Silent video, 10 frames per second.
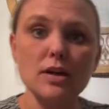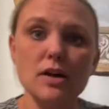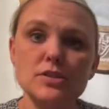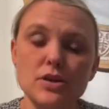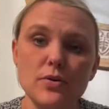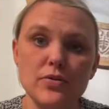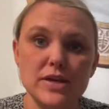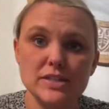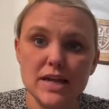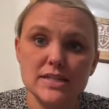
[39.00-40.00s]
So
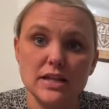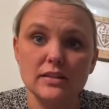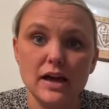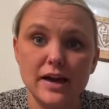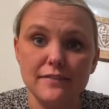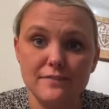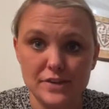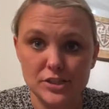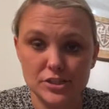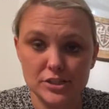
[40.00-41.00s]
this has a lot of
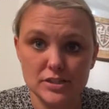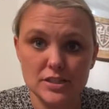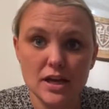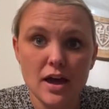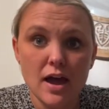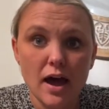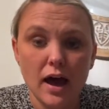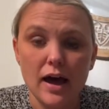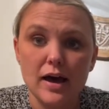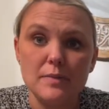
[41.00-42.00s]
features.
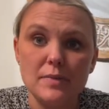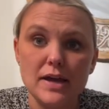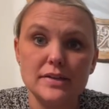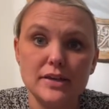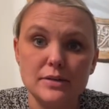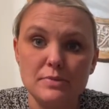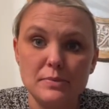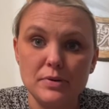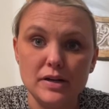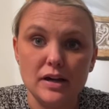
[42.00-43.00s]
It can be
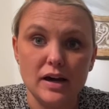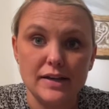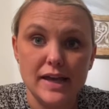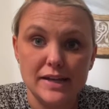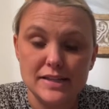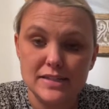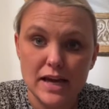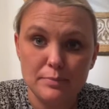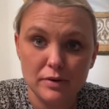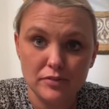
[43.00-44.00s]
put on any
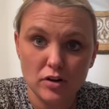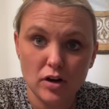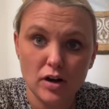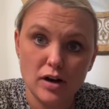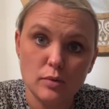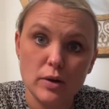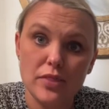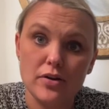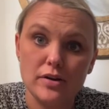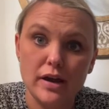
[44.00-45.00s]
type of car,
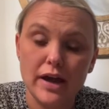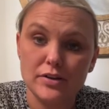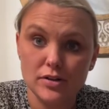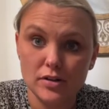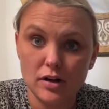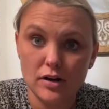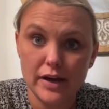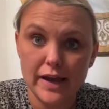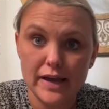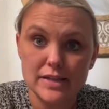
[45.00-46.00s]
whether or not your car
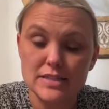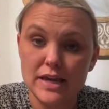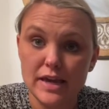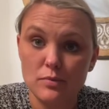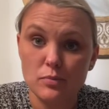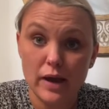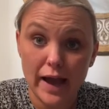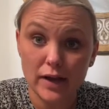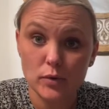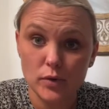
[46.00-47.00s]
has a
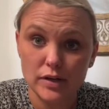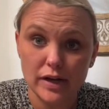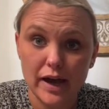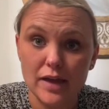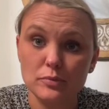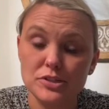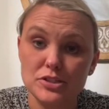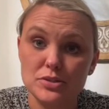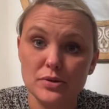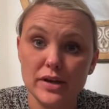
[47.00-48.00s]
rack or not, which
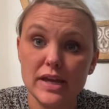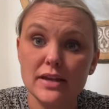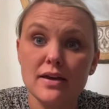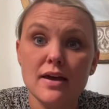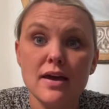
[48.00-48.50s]
is great.